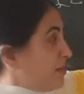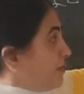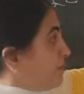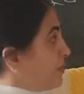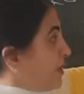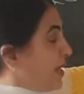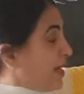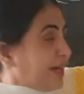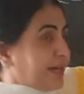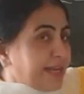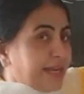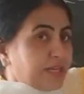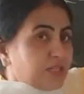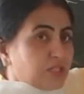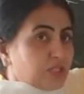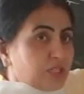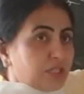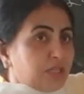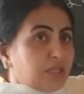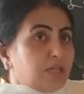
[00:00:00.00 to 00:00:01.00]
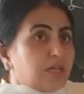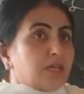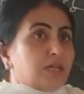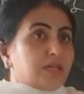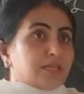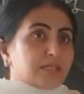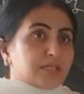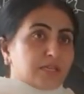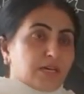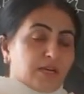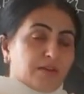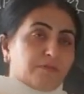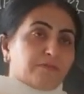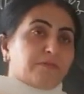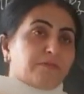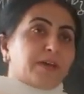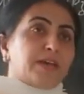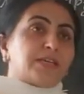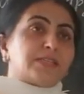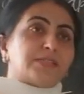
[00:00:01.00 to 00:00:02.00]
Pay attention,
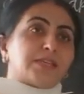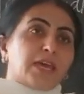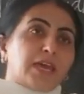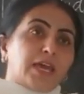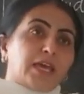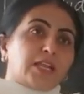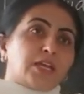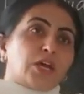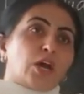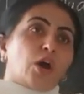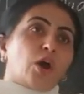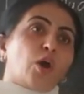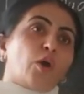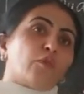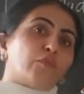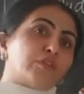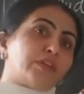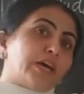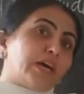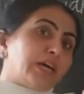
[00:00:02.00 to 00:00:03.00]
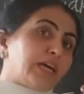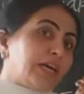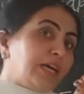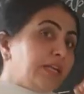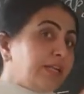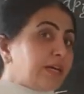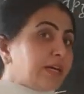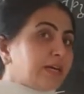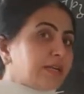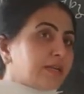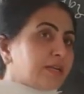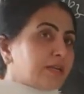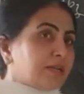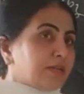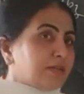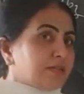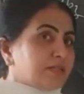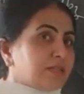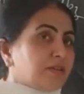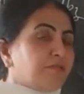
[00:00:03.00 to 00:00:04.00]
surface area of the inner
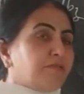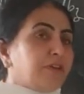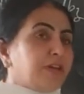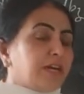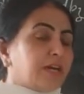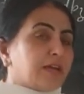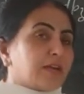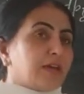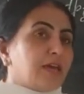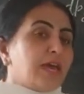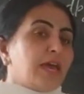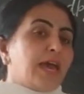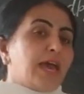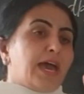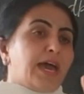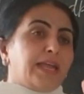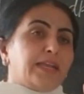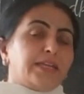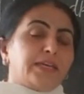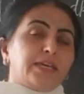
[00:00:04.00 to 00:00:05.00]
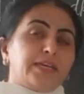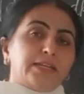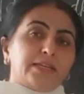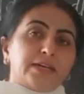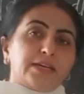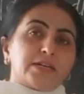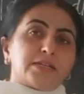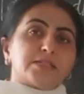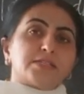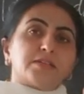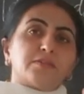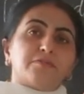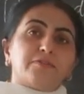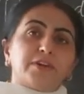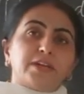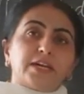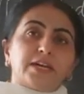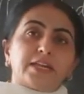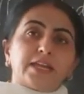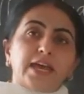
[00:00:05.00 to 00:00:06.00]
sphere, and inner
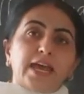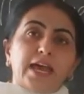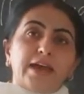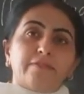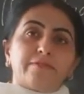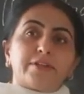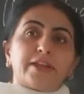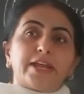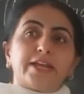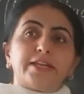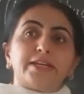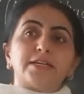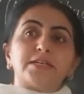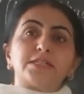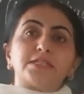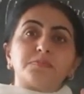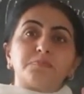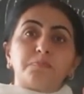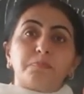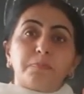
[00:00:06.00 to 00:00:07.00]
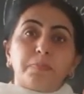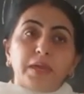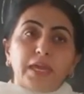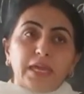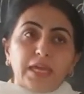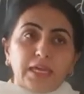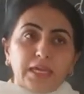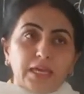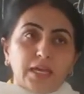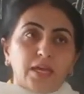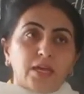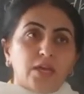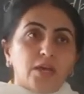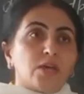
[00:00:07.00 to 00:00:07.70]
sphere have radius p.